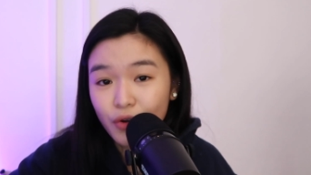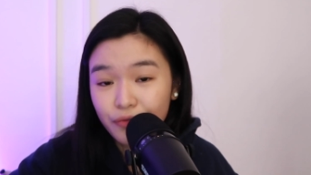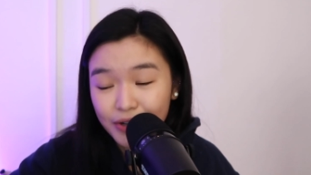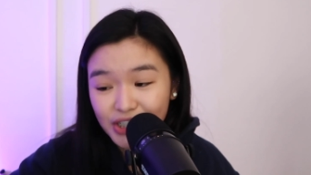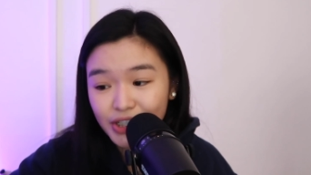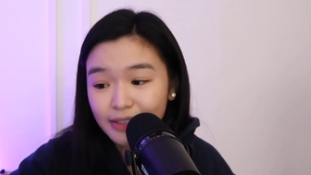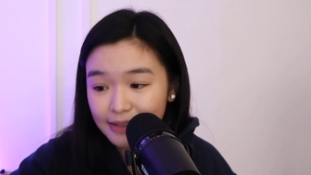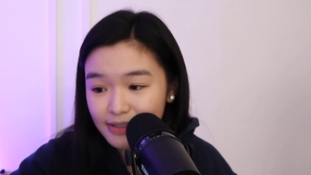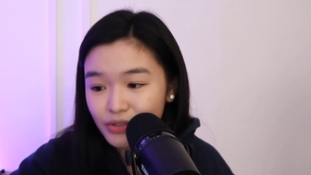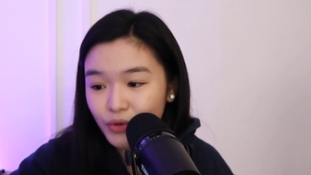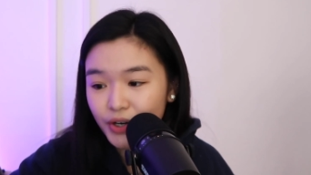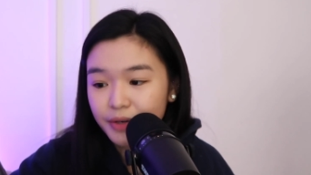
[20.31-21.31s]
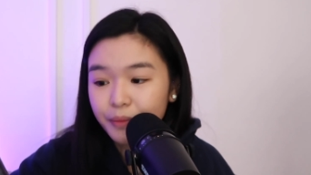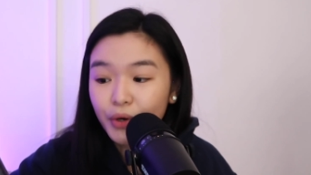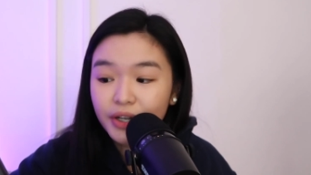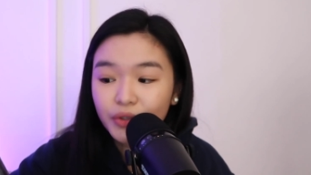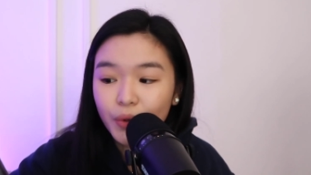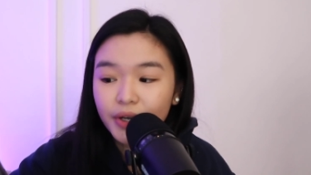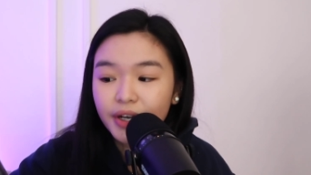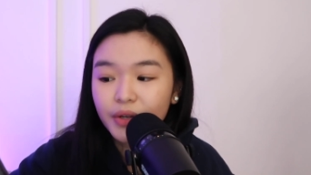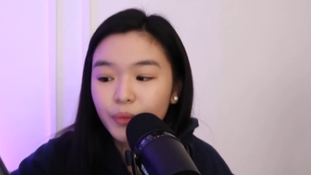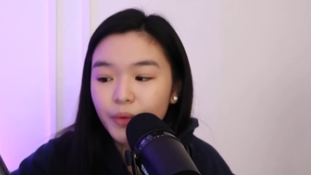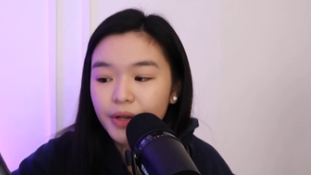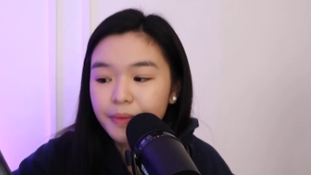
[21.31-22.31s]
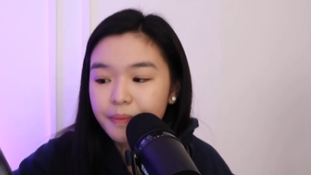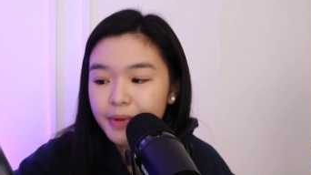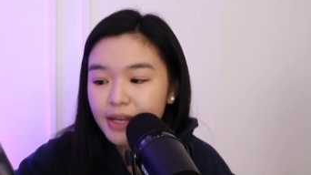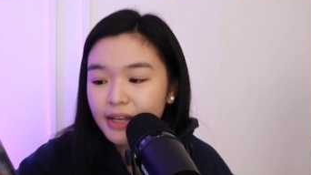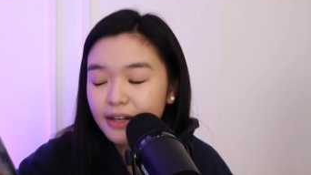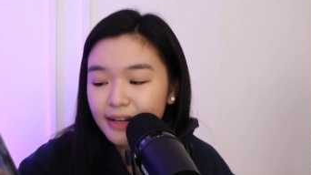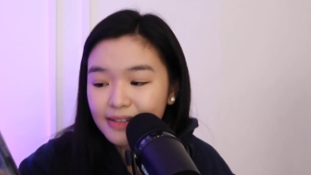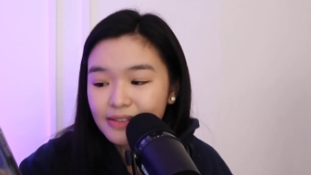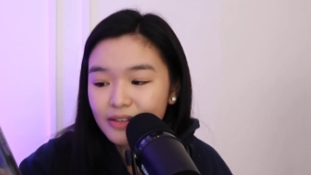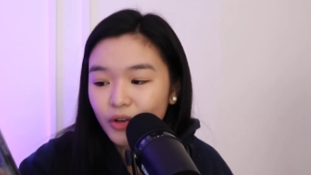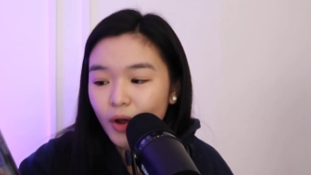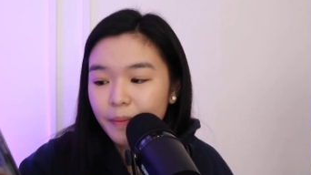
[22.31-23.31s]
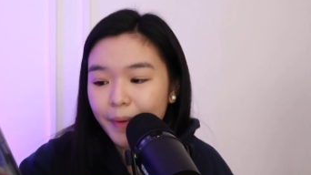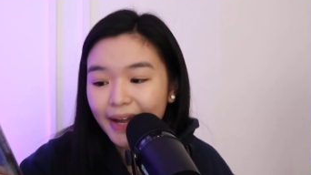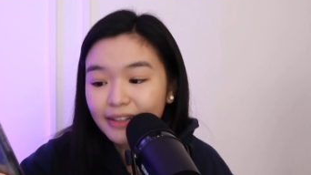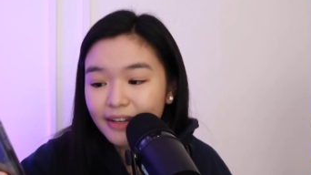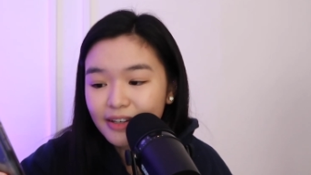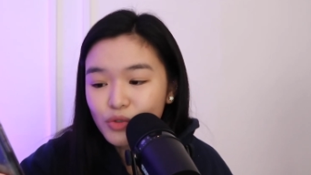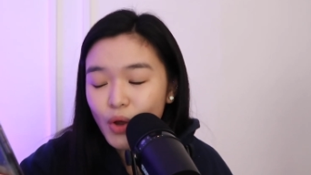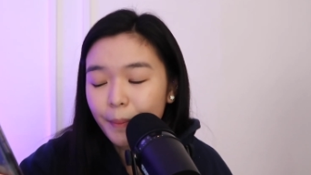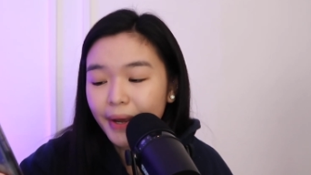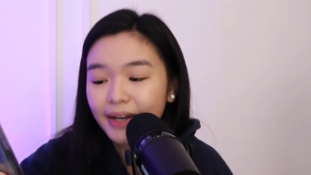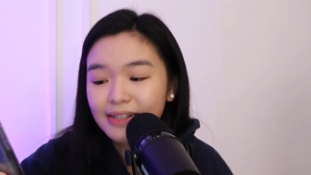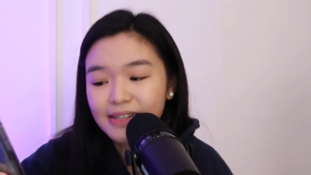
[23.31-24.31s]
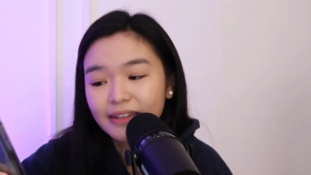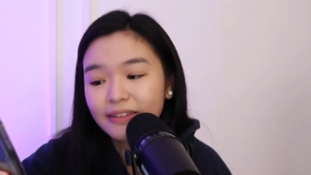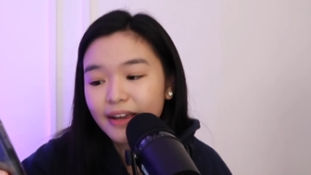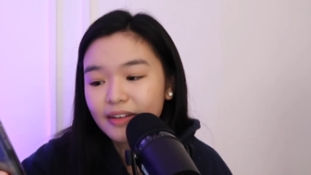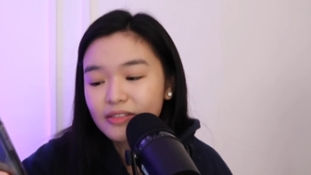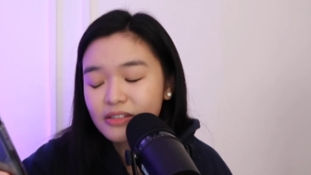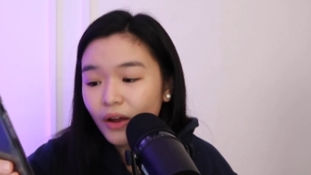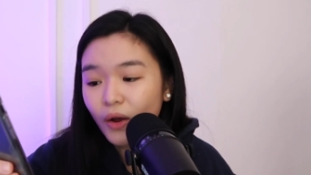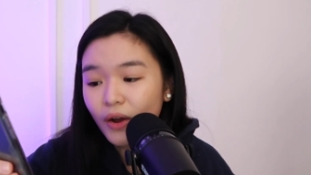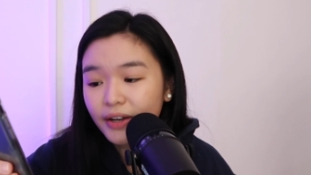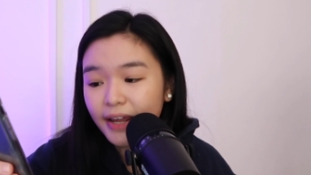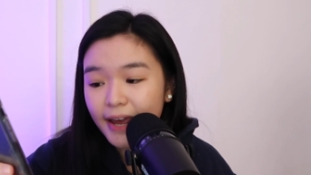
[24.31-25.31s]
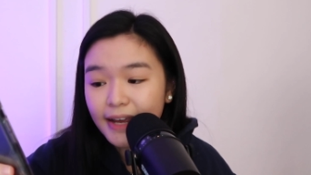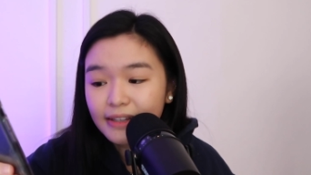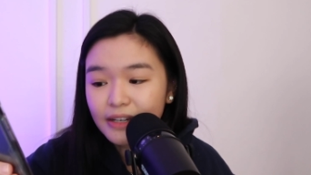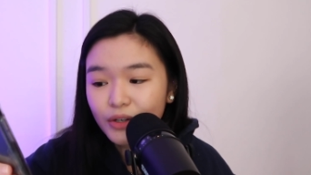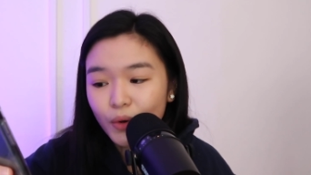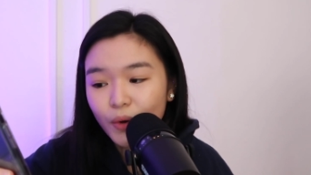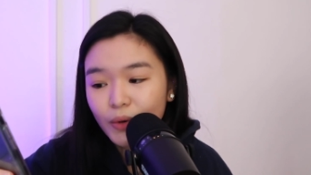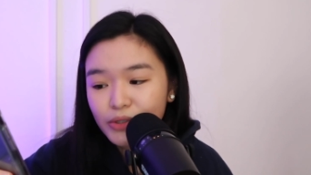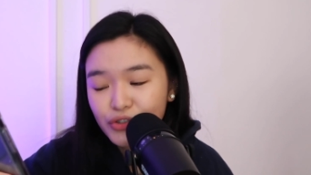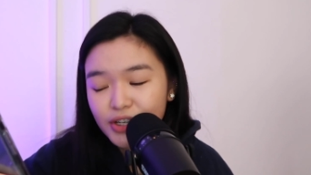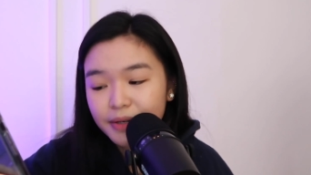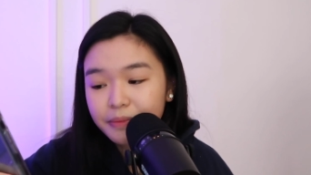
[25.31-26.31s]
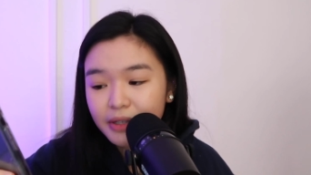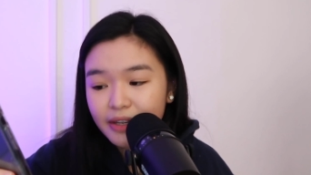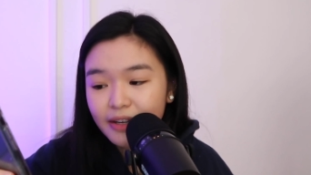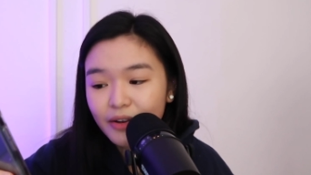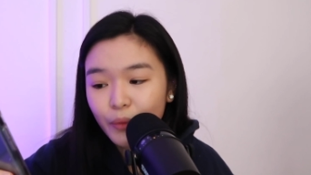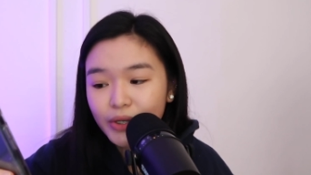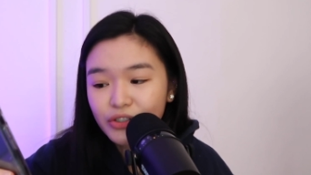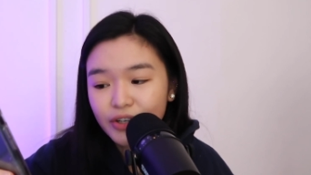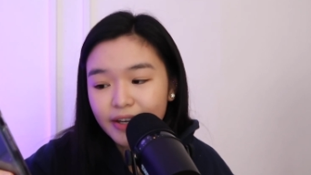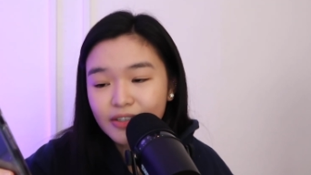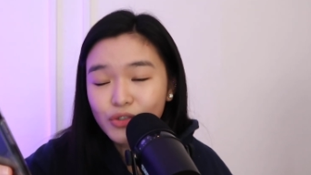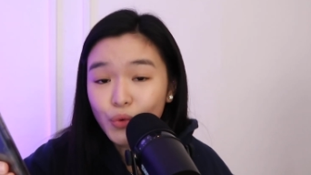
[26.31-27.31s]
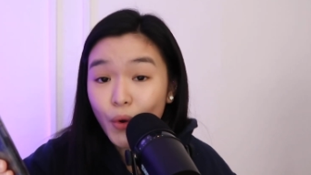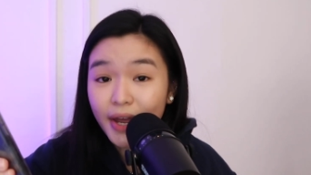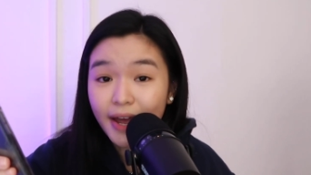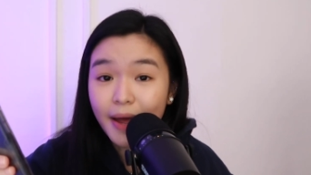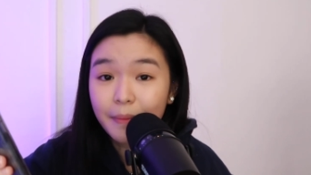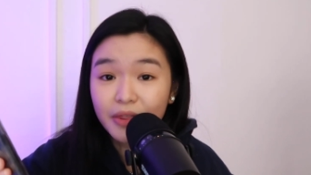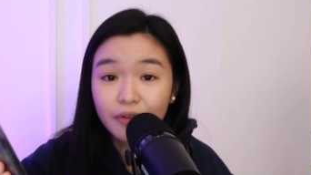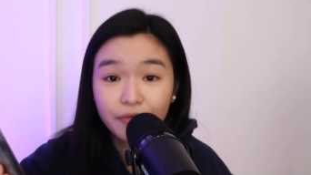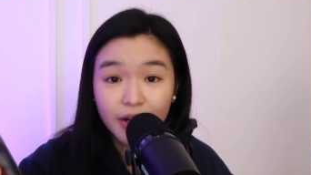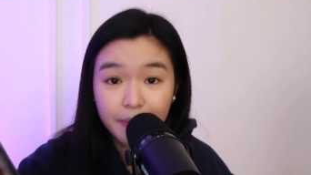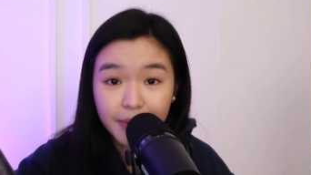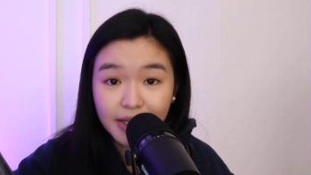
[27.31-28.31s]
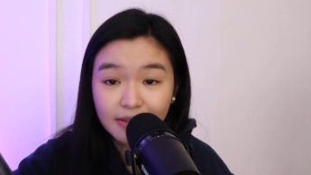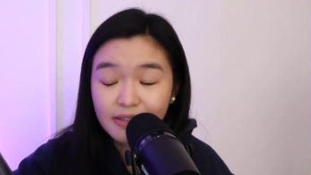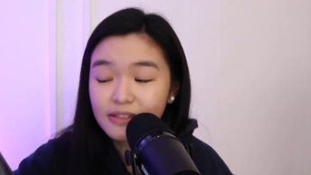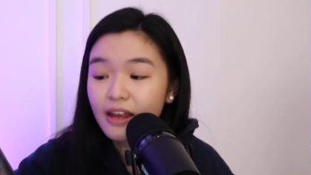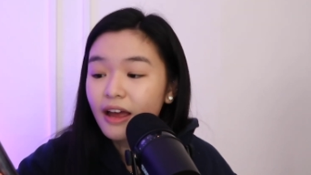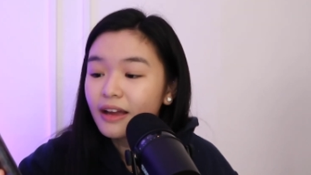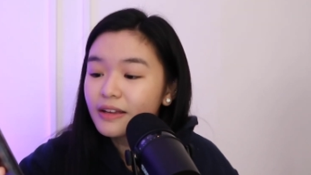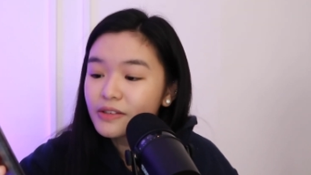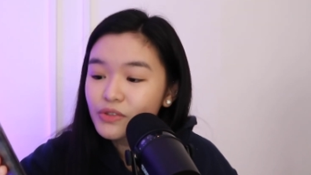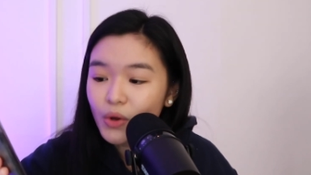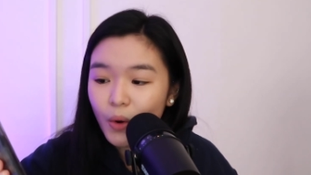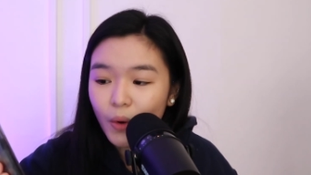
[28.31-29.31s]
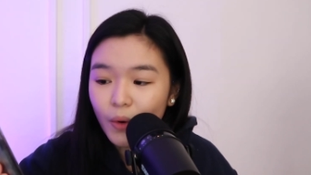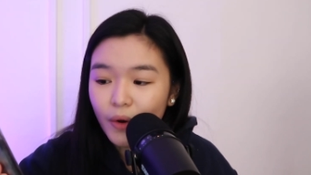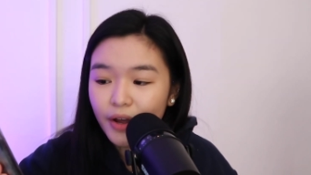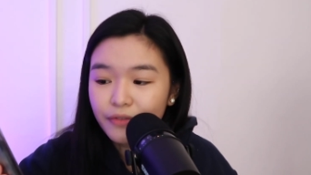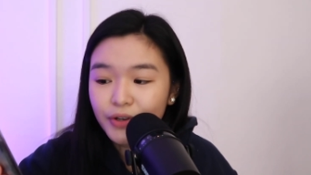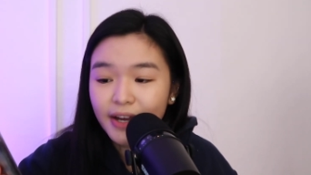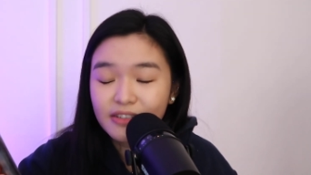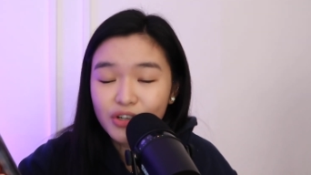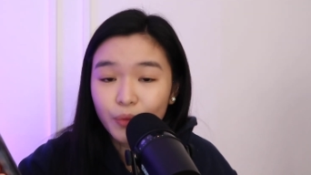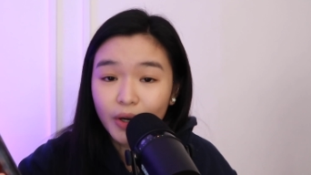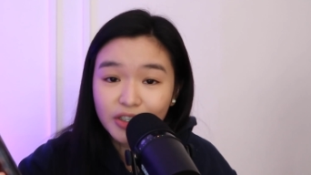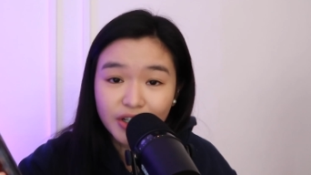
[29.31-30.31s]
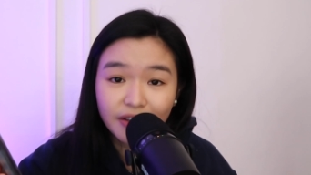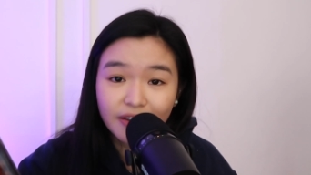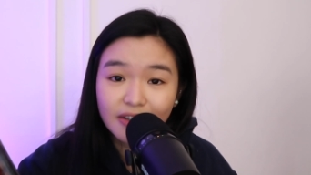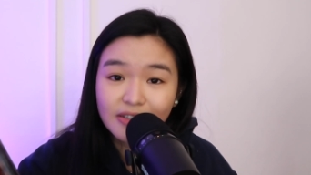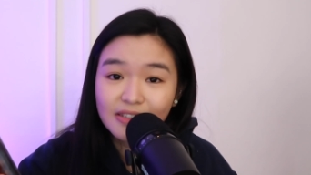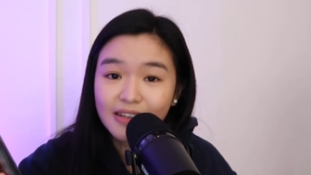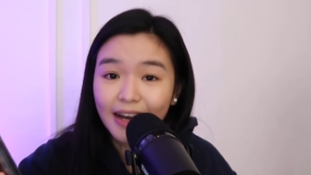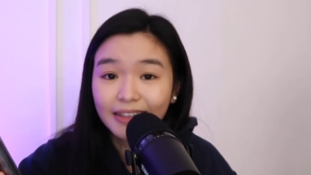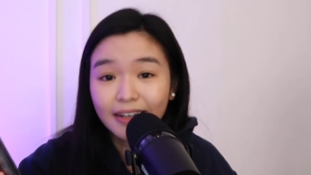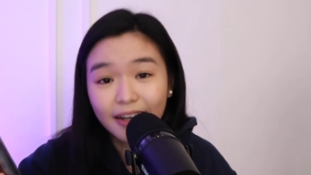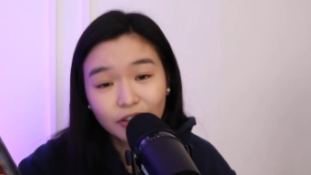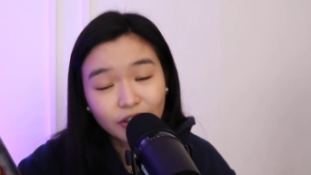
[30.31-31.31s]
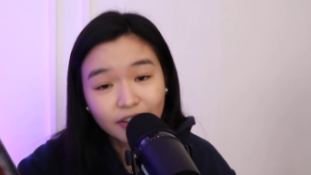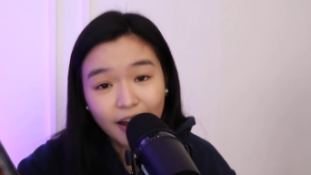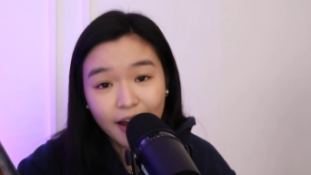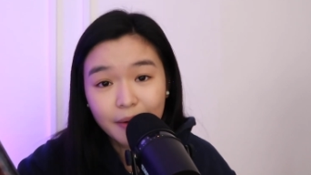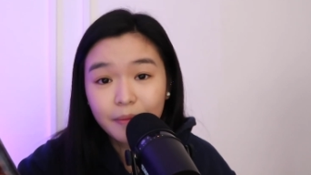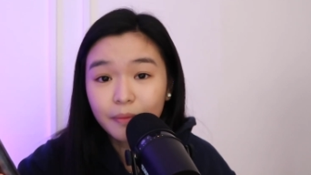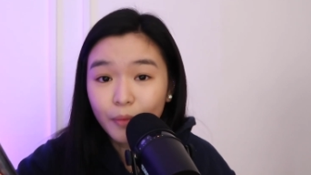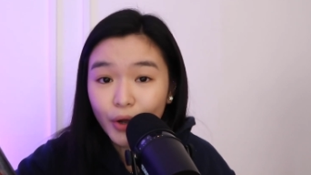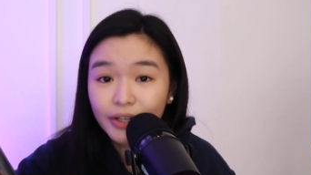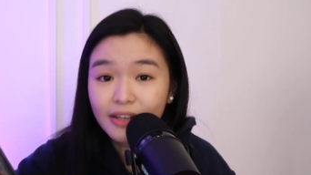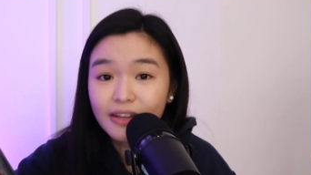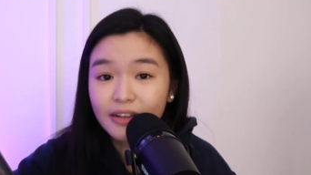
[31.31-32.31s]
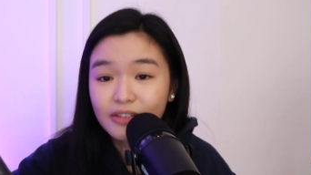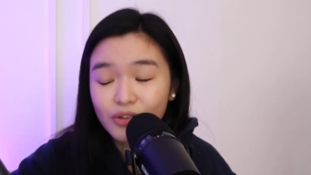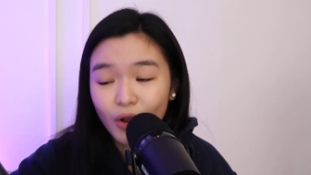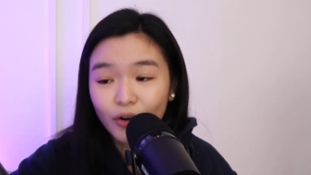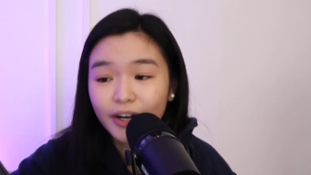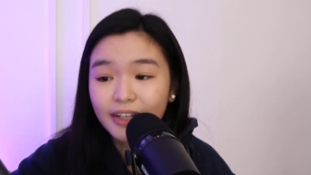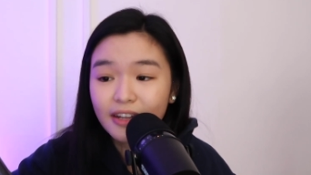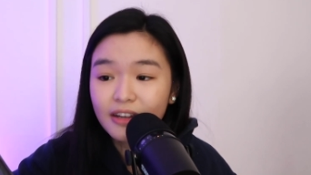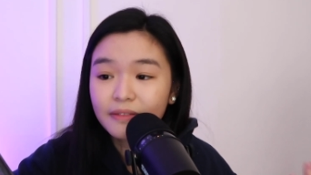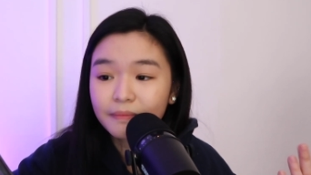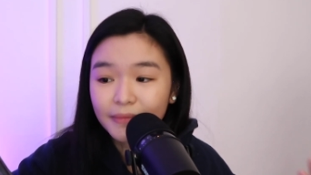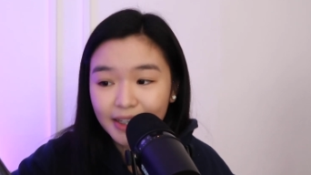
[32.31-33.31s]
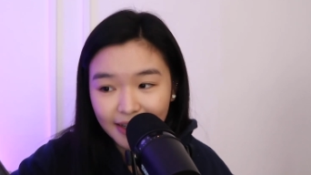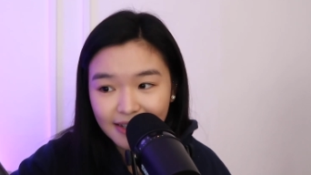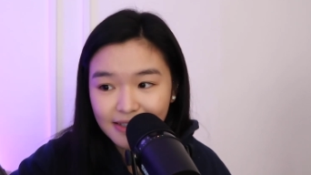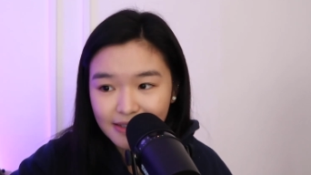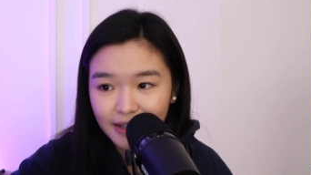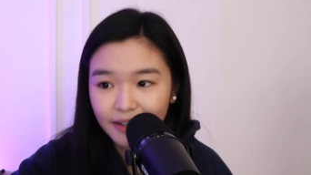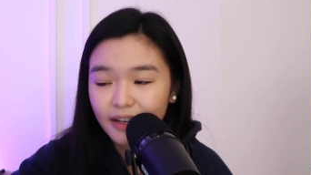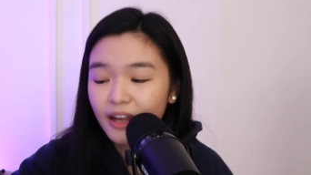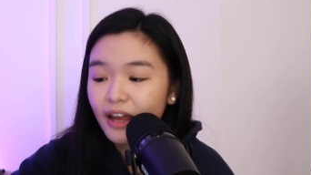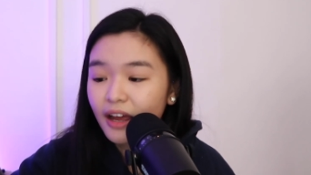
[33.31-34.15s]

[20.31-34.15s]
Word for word: official Discord, MONI token will be listed on PancakeSwap and Ascendex on eighteen hundred G M T, which is two A M in the Philippines. So if you guys are watching this at a later time, MONI is already listed.